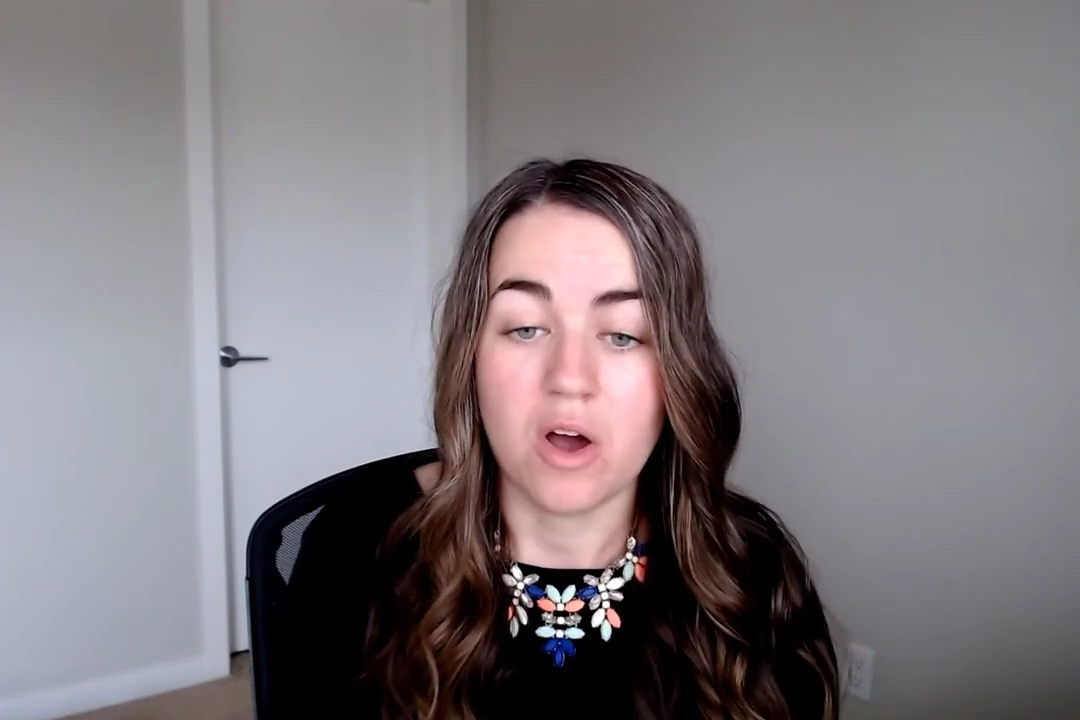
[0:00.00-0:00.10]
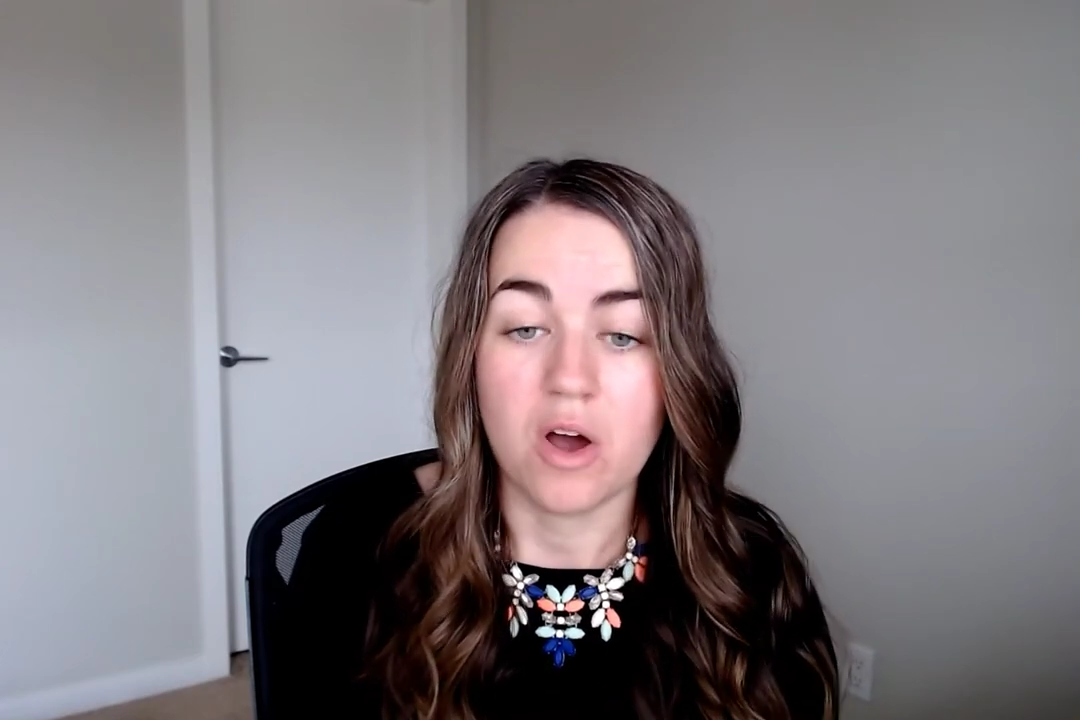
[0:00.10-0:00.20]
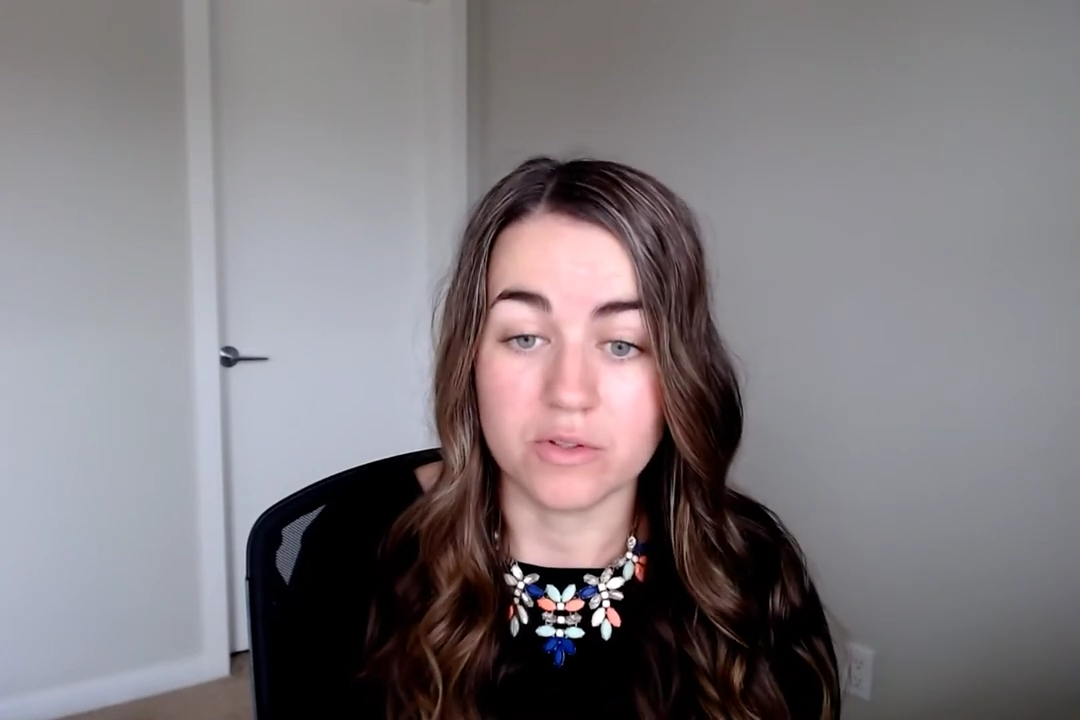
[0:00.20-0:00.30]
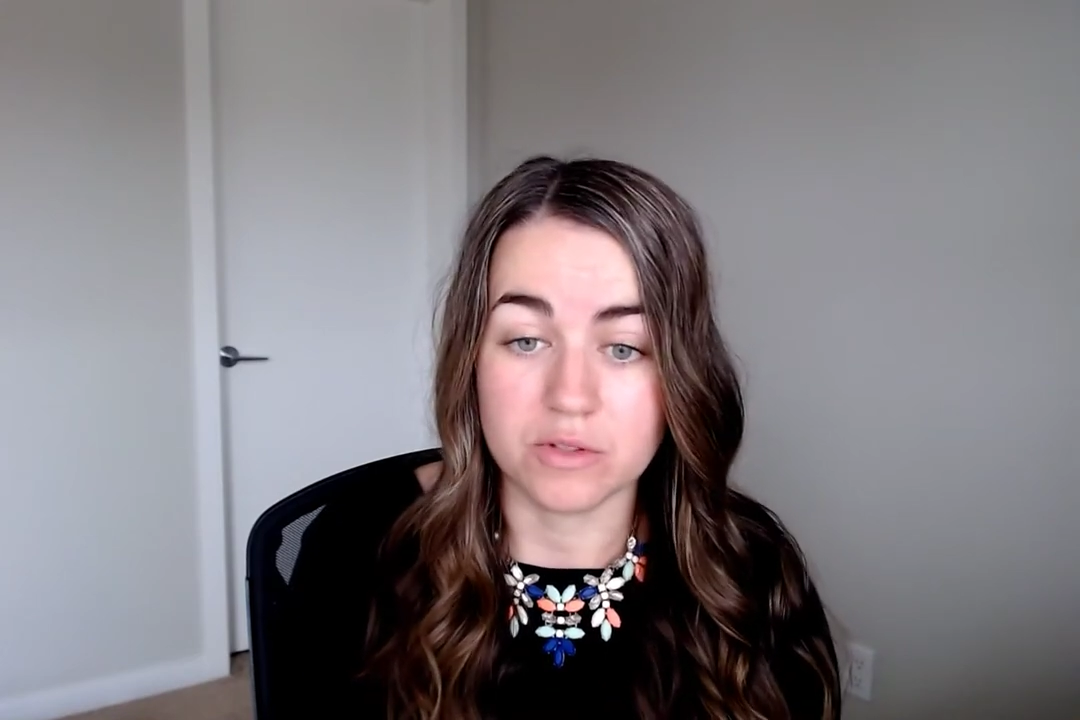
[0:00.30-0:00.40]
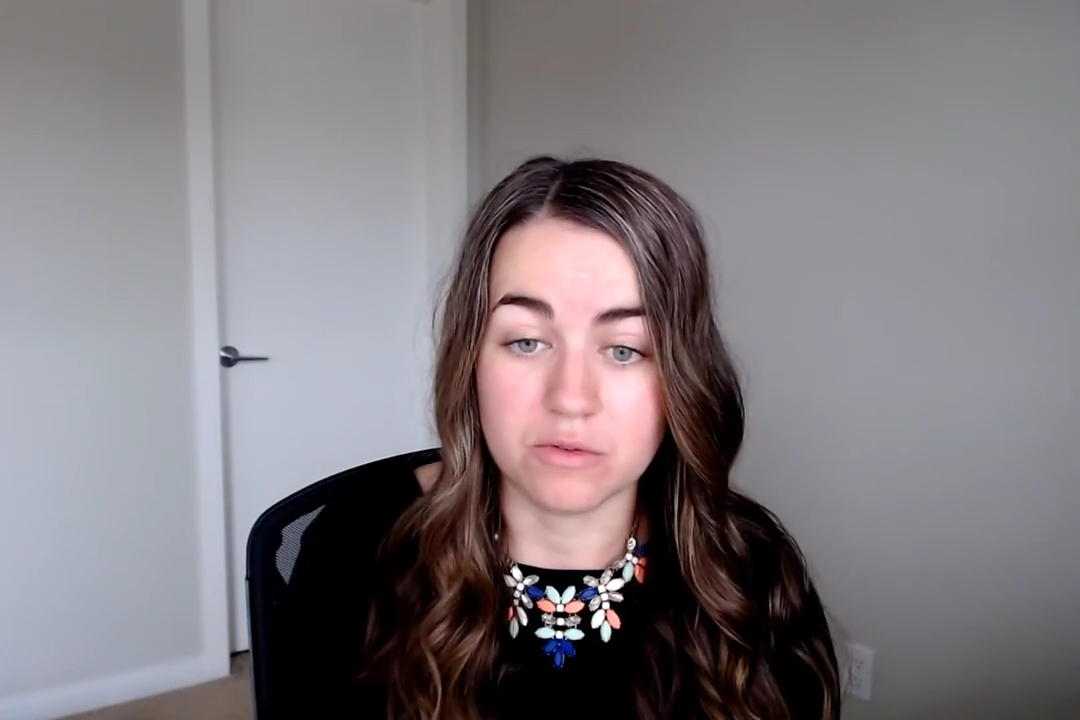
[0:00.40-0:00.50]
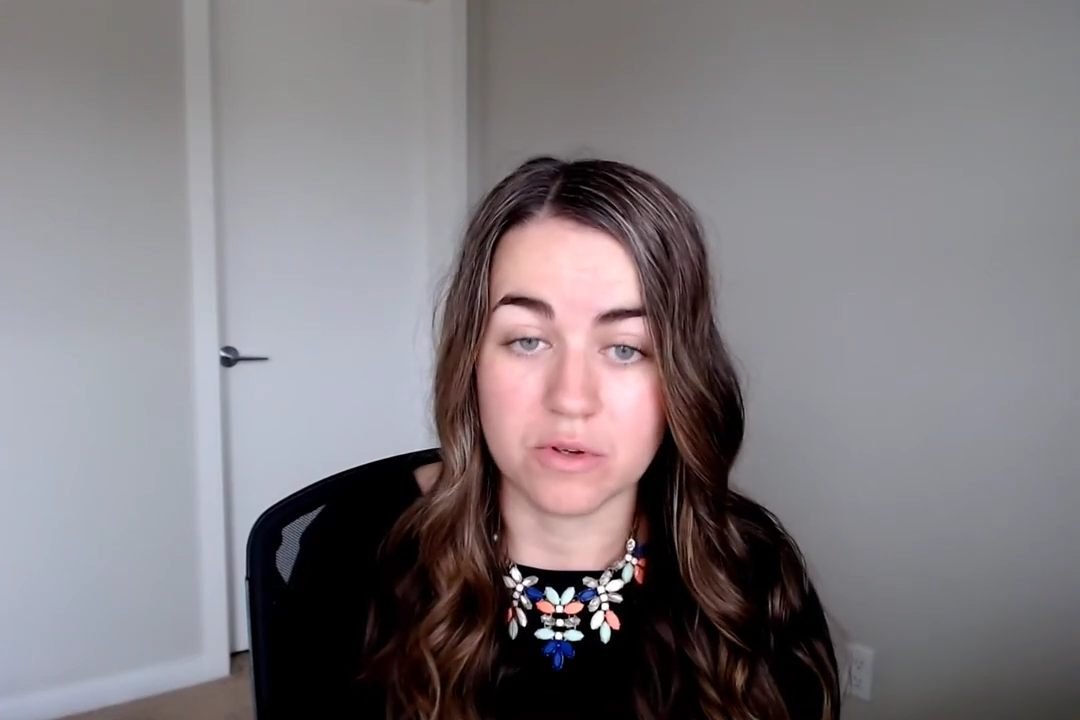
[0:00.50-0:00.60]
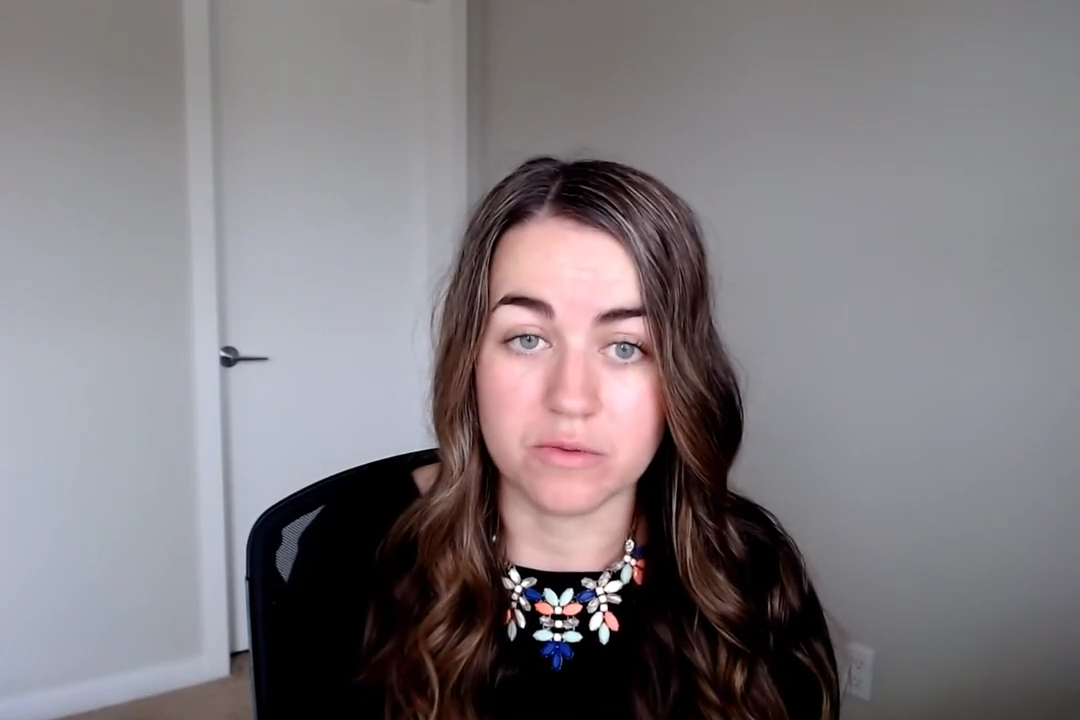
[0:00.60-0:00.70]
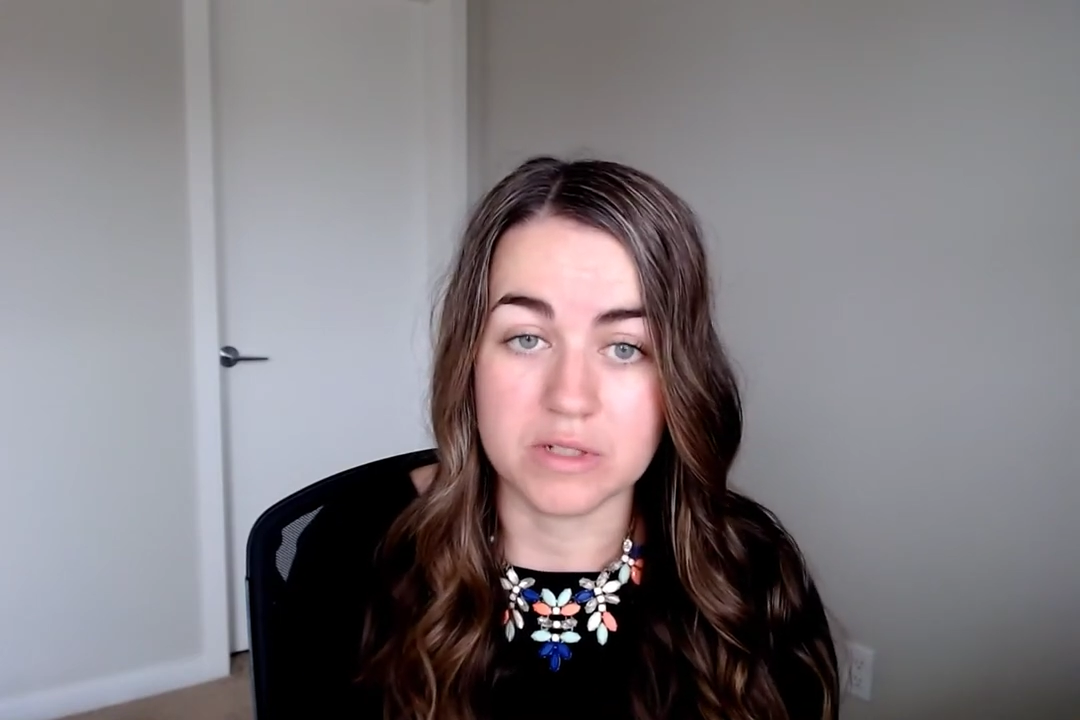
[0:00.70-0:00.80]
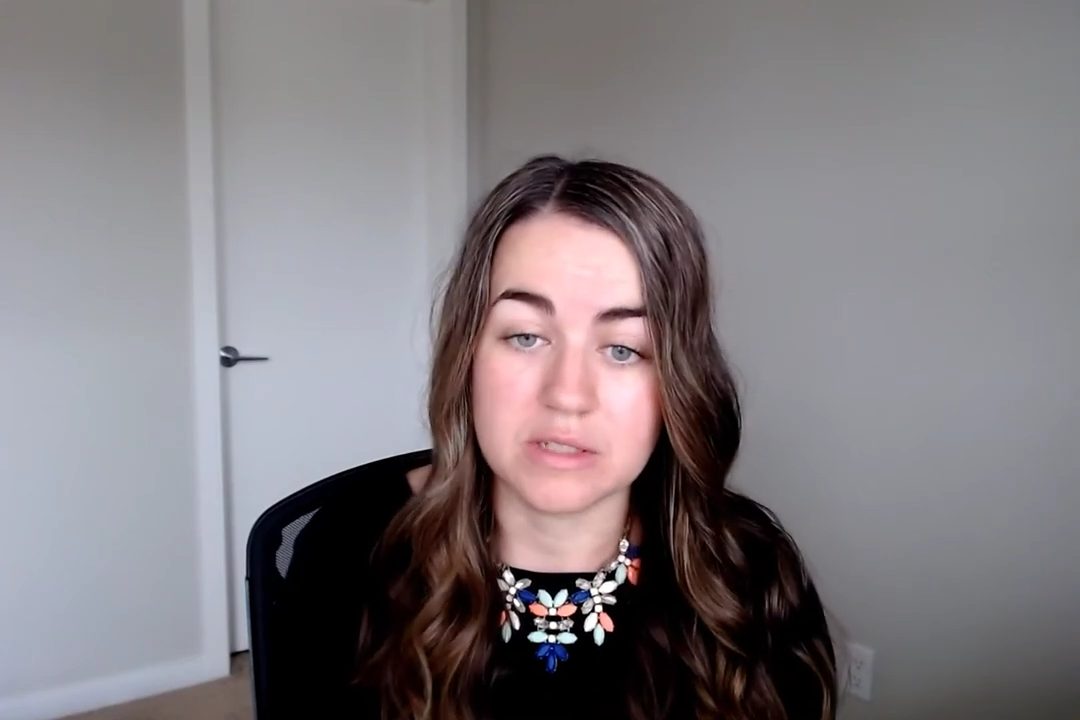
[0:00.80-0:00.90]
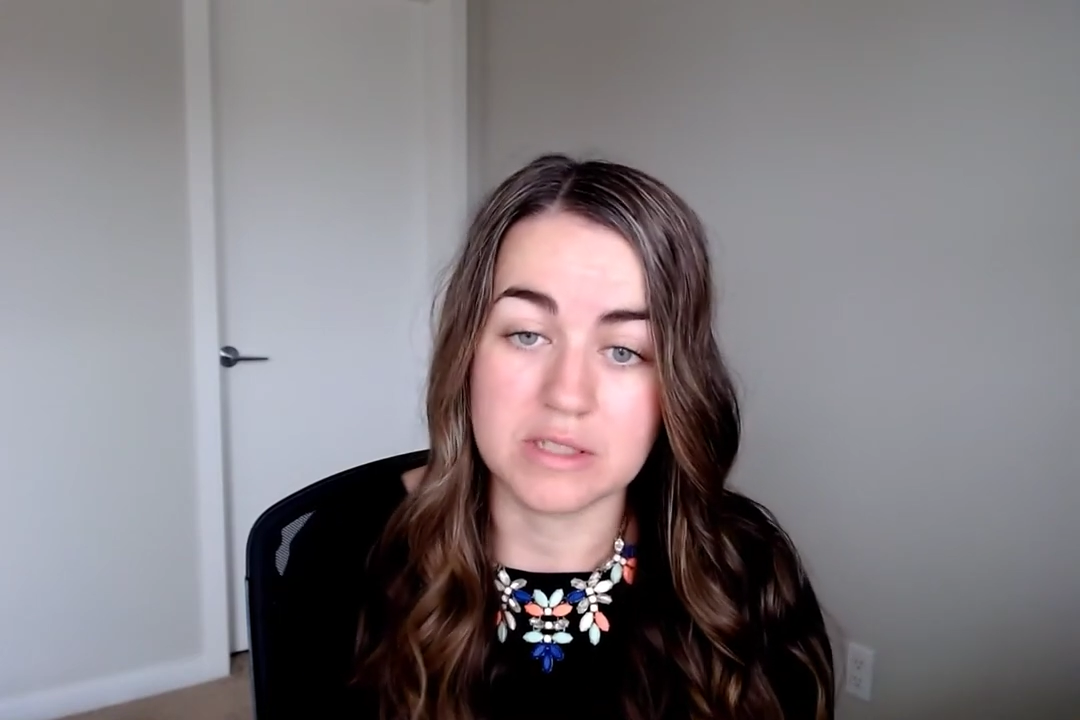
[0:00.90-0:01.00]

also known as